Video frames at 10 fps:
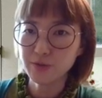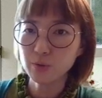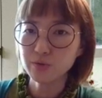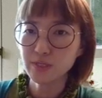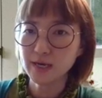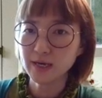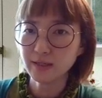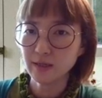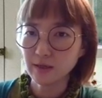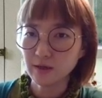showed
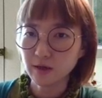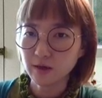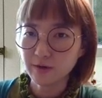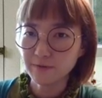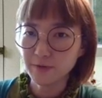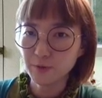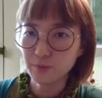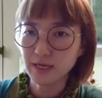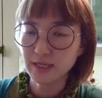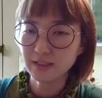that if you
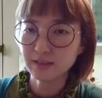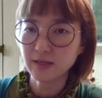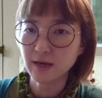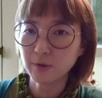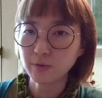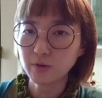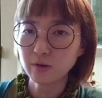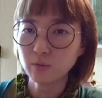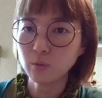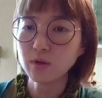play this
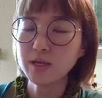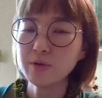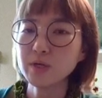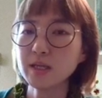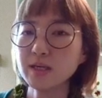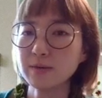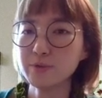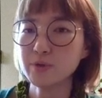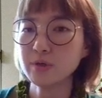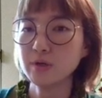diagonal locally, you can
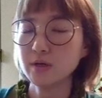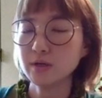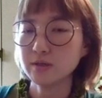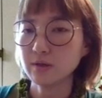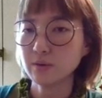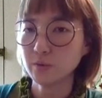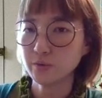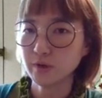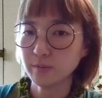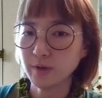capture the
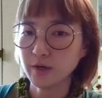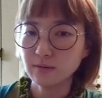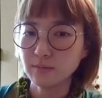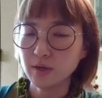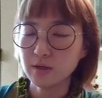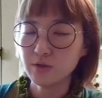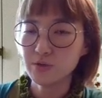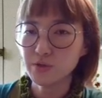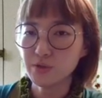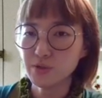corner. But
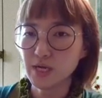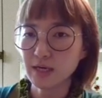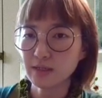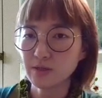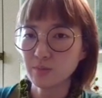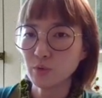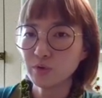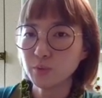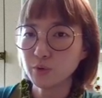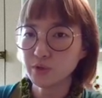you should check the
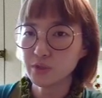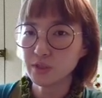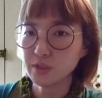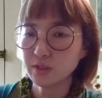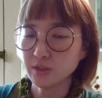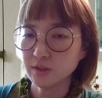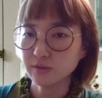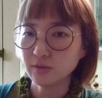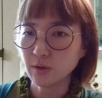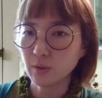board position.
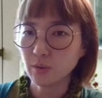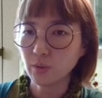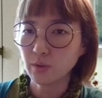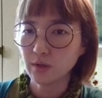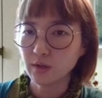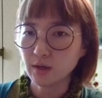So